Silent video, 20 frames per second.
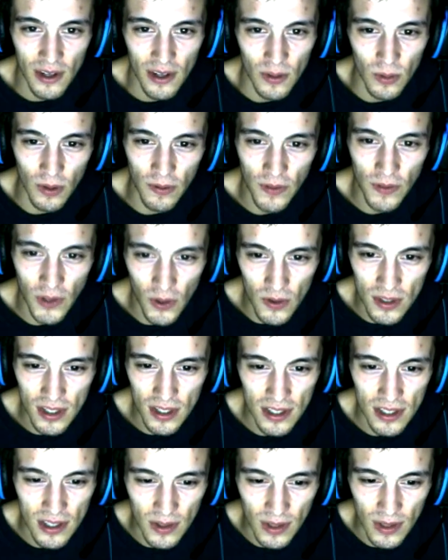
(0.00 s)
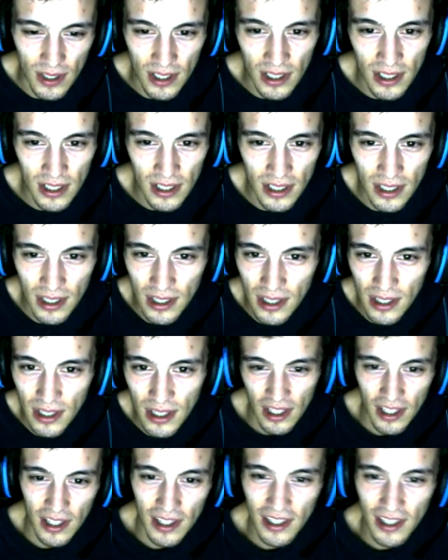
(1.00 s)
refusing to
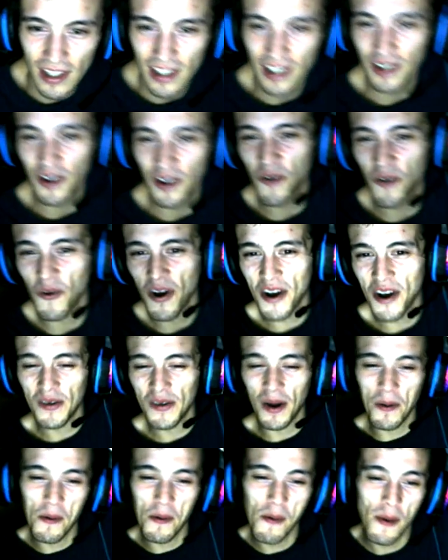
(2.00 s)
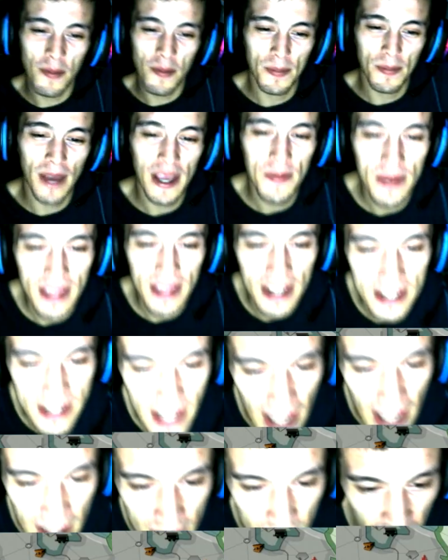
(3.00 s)
work. I mean, maybe they're
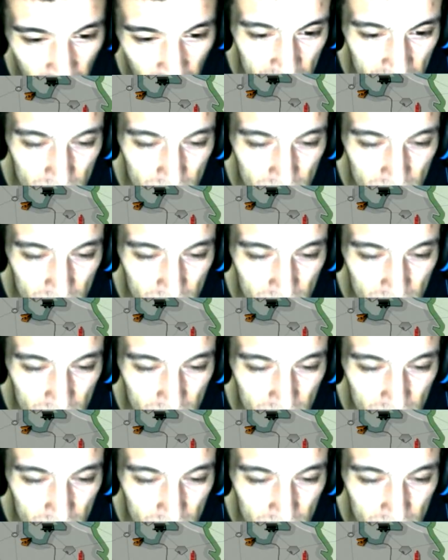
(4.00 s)
just AFK,